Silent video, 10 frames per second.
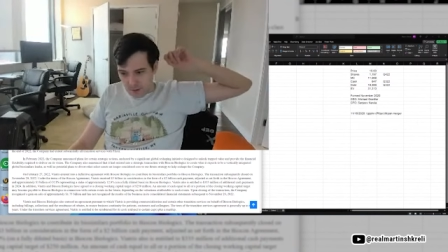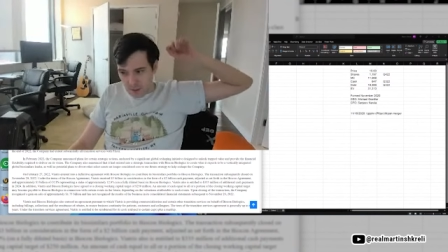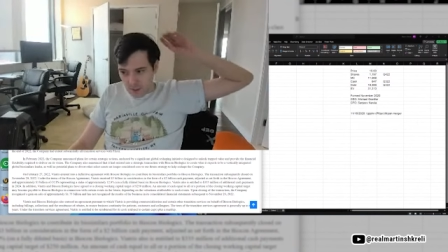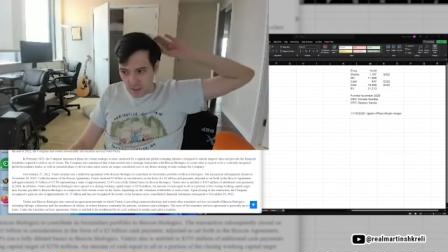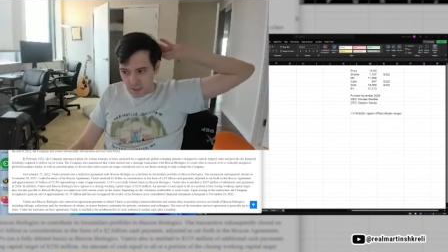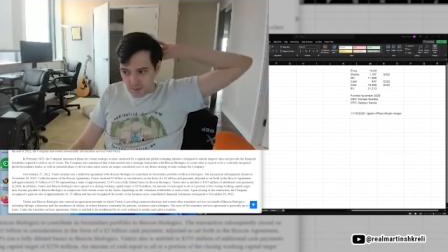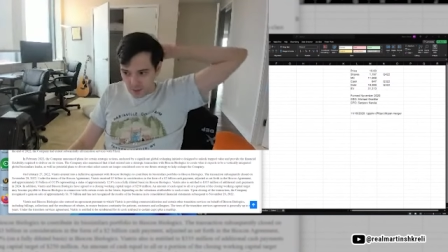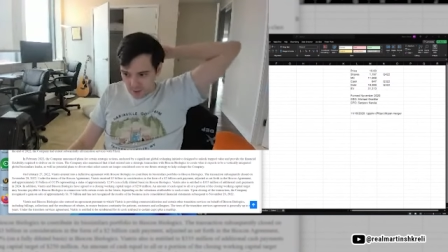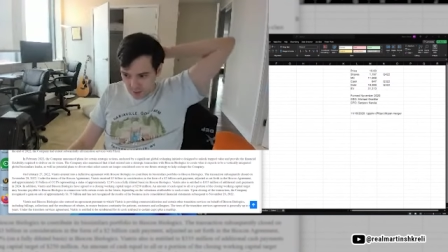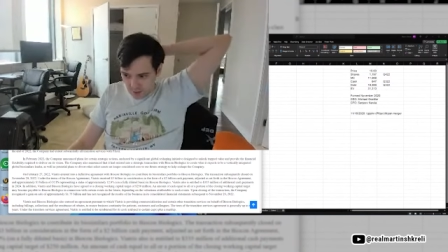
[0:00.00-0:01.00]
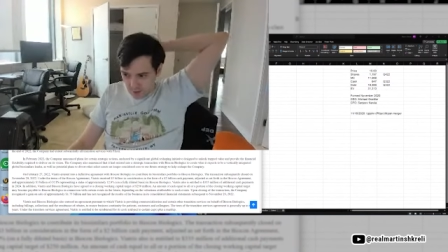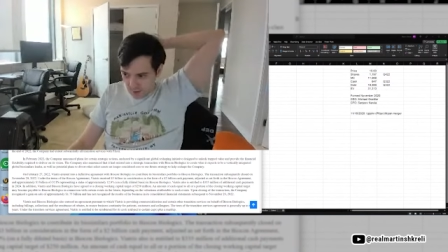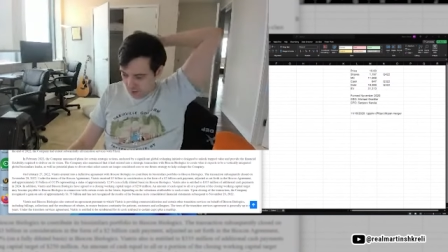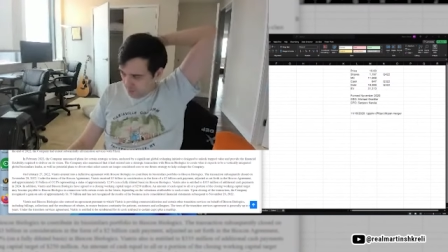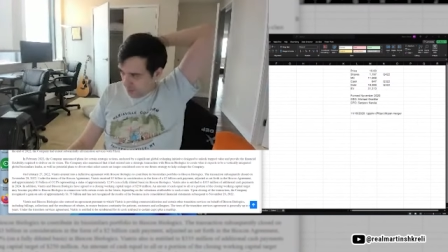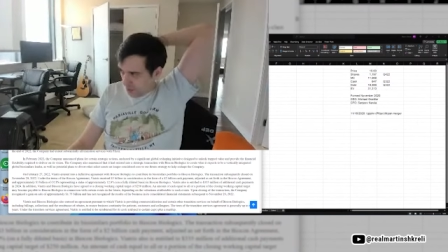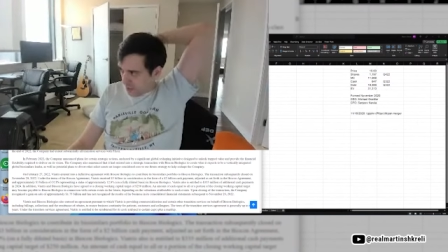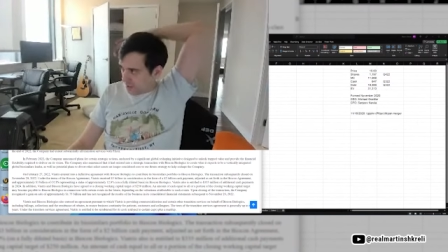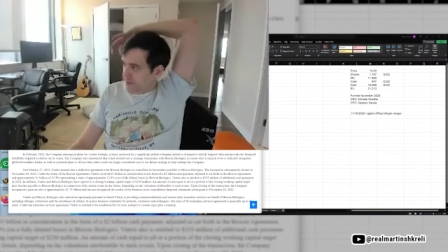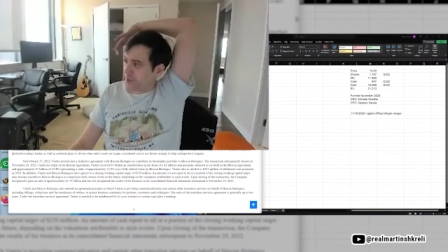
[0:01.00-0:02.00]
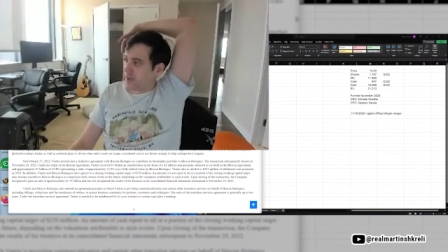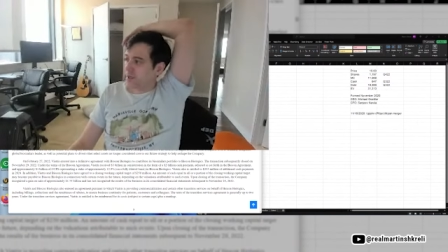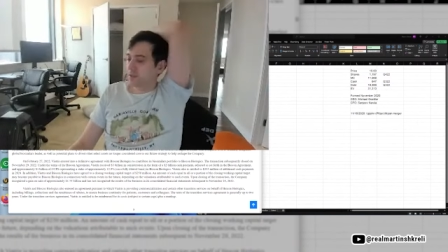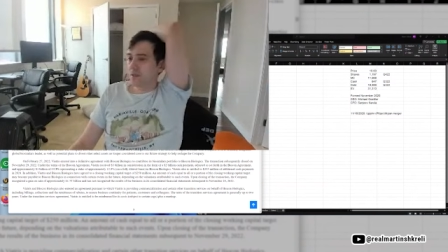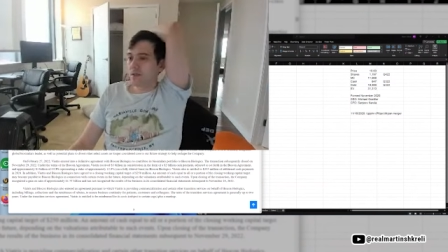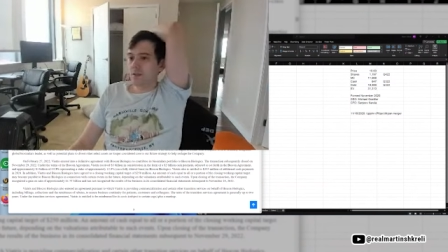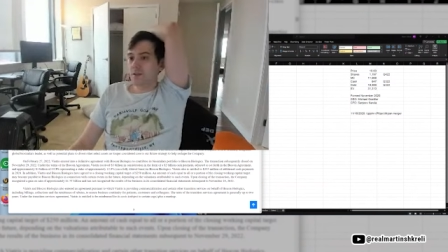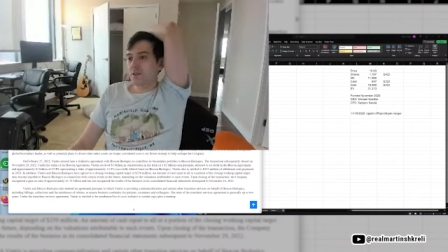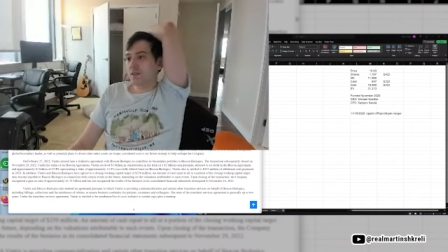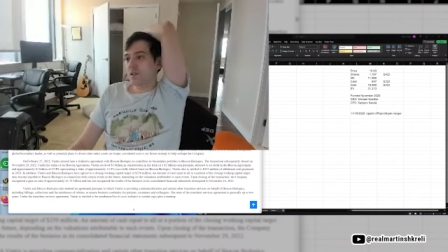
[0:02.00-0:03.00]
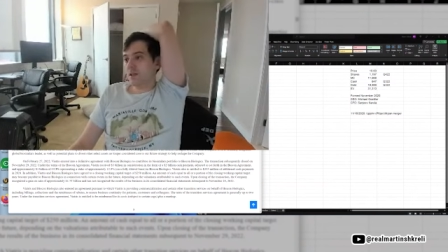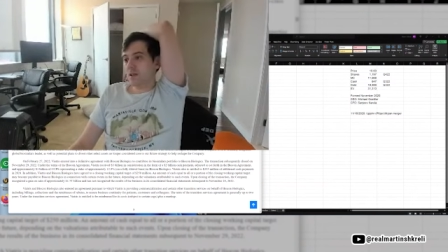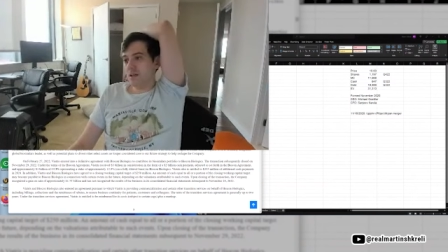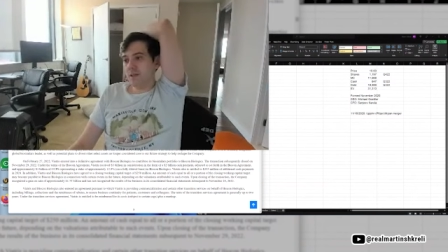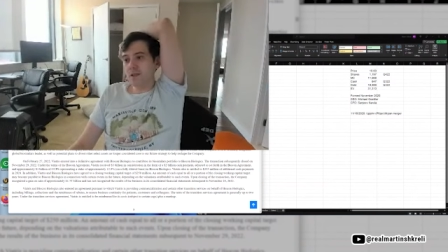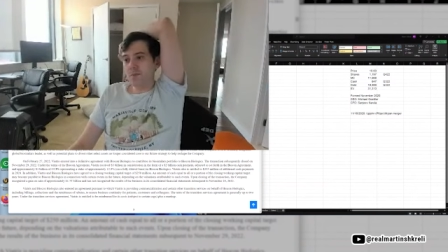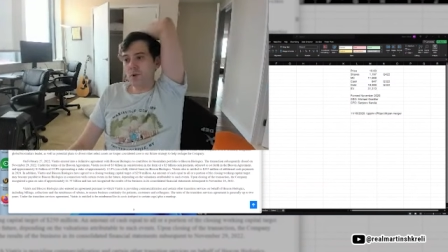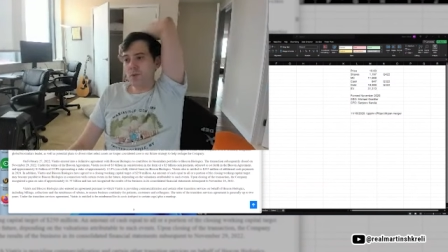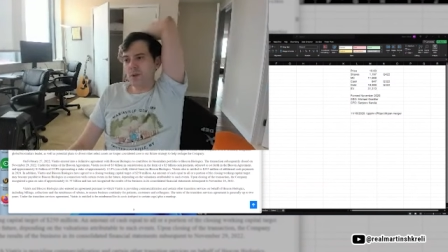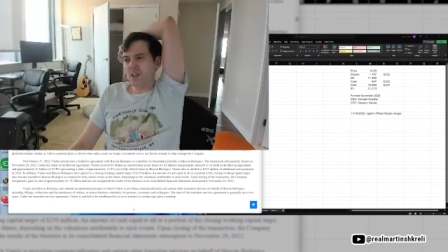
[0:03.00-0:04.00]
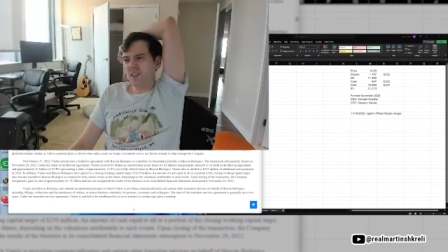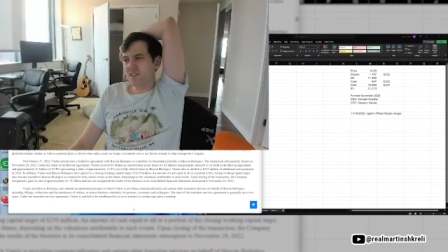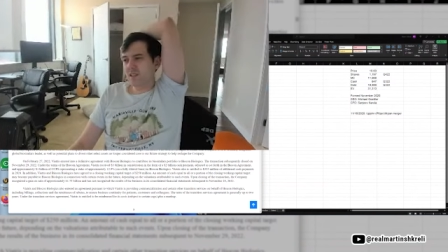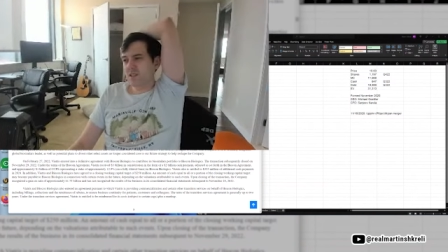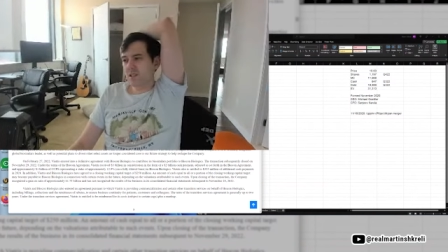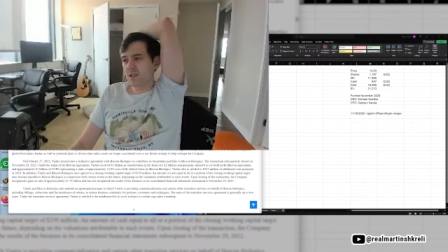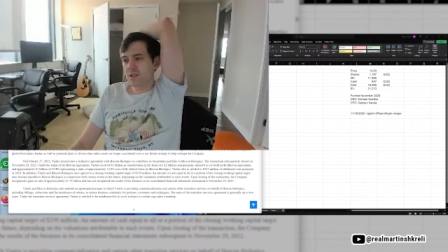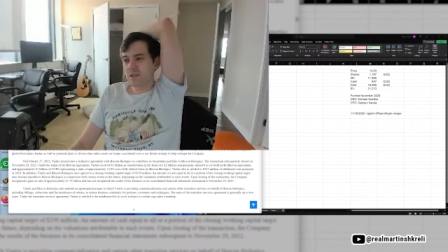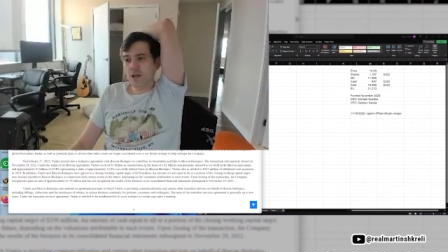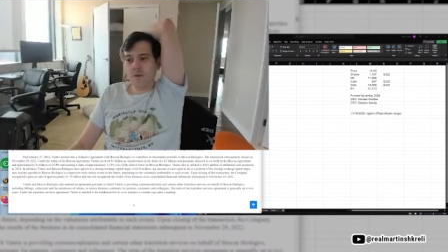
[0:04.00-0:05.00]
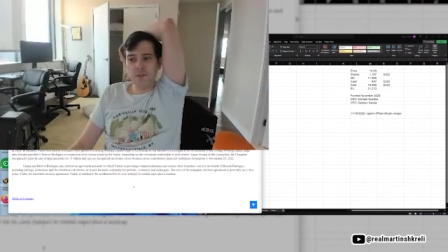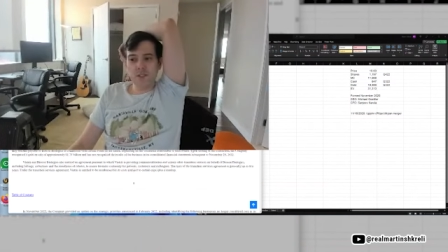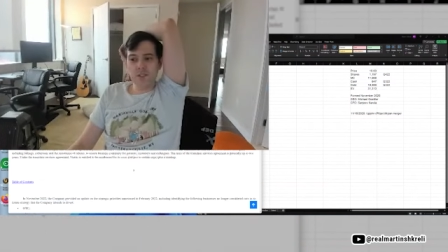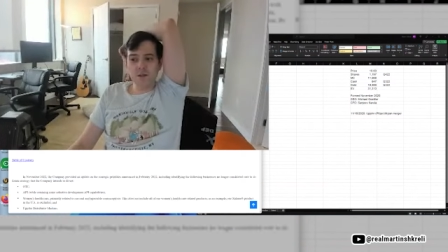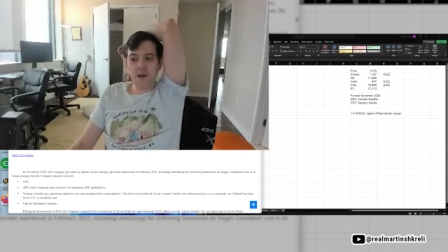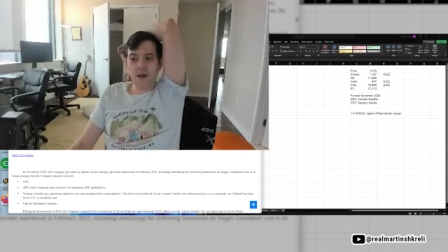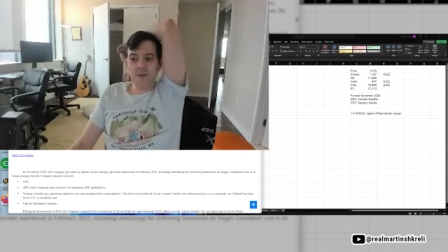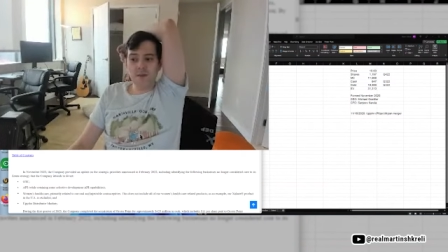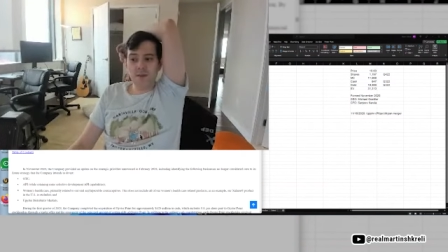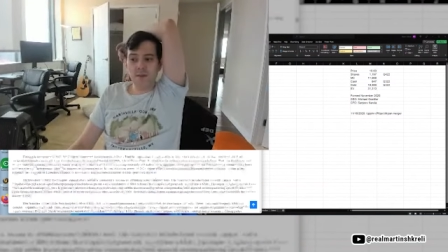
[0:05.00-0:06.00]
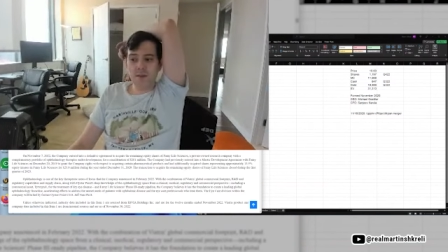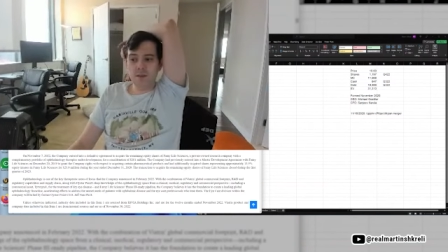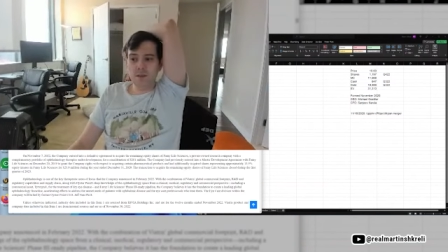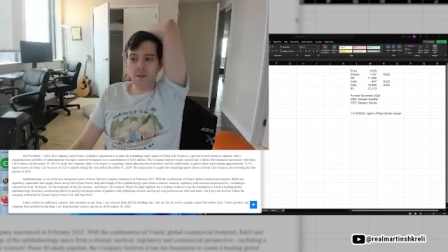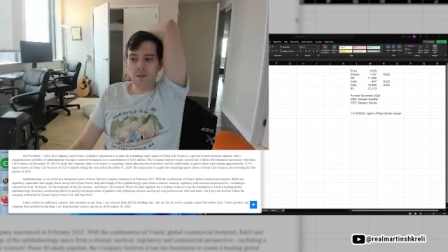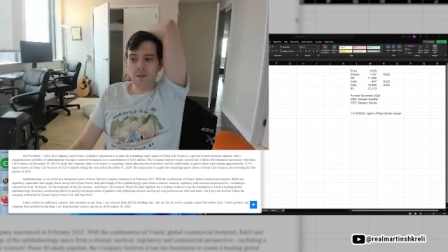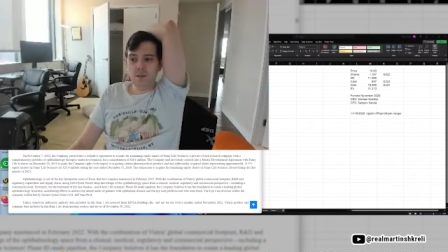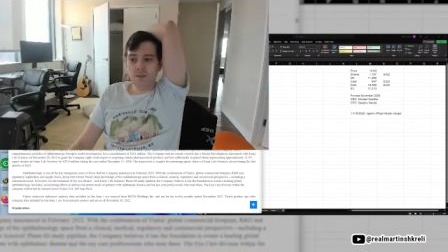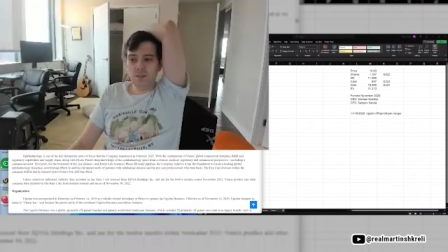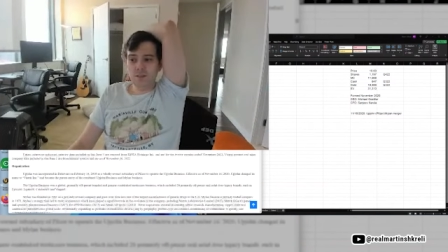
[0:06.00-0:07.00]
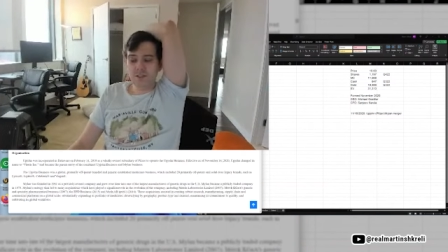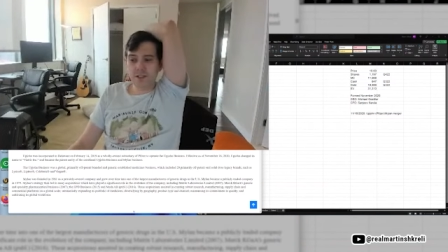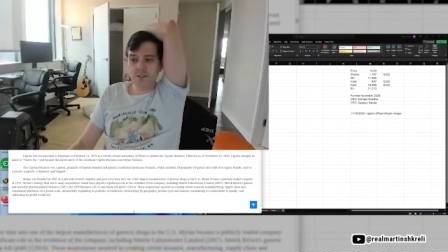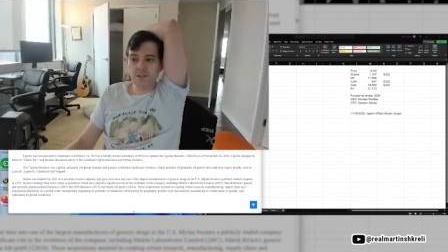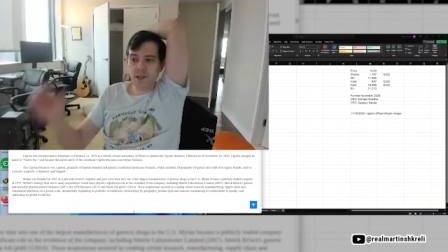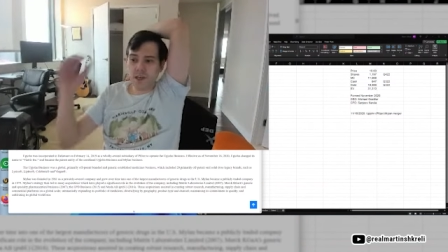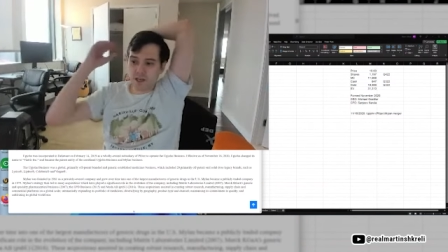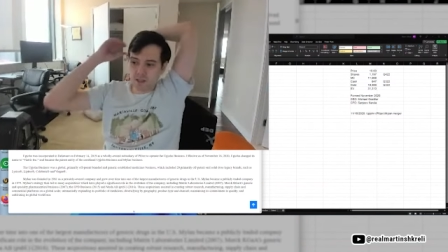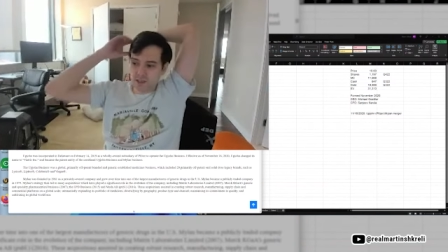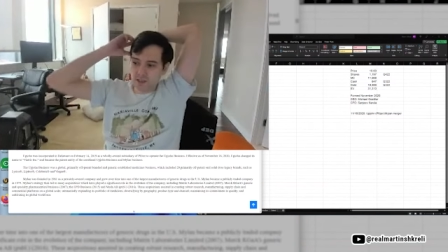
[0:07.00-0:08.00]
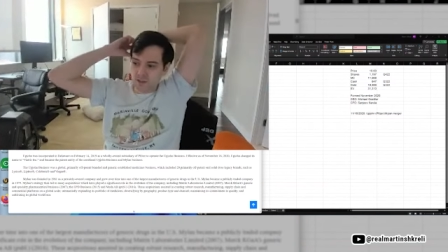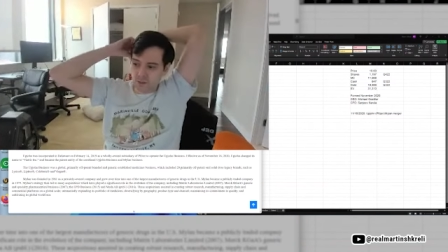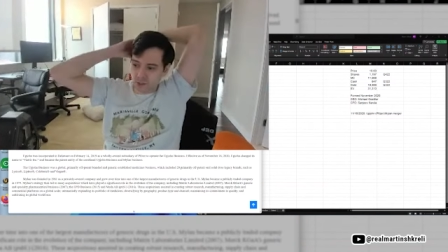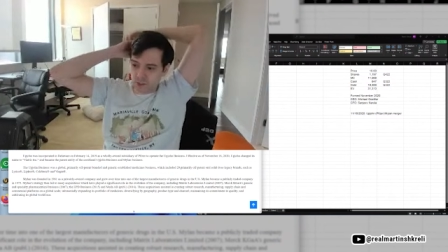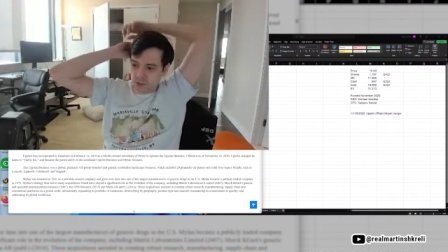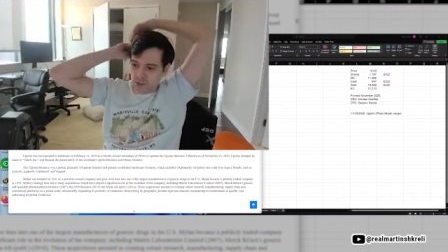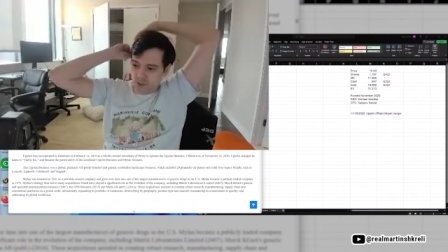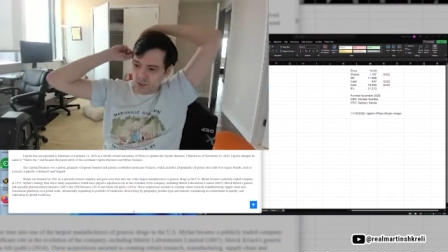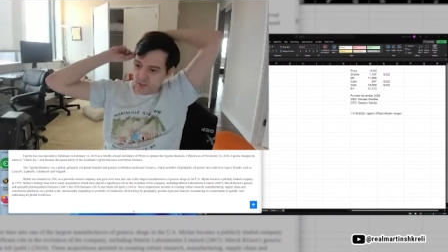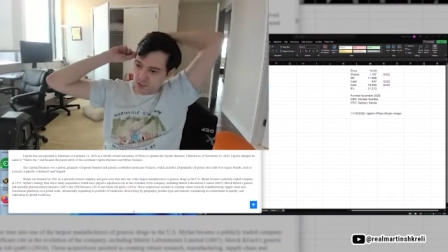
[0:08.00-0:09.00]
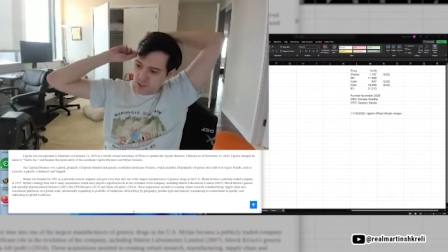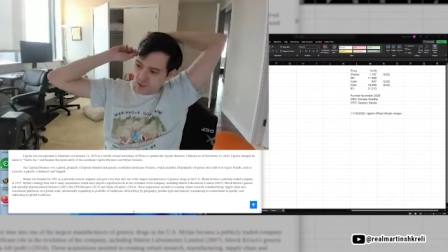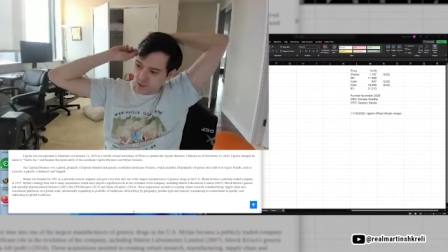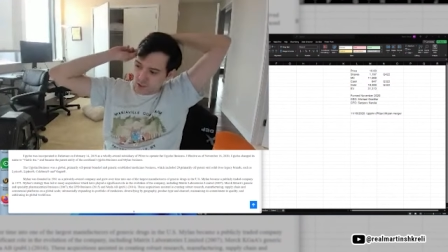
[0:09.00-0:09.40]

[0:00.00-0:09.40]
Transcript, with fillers: Yeah, I mean, I think the bailout talk is, I see it both ways. I see it as obviously a bad thing in the sense that, you know, we shouldn't encourage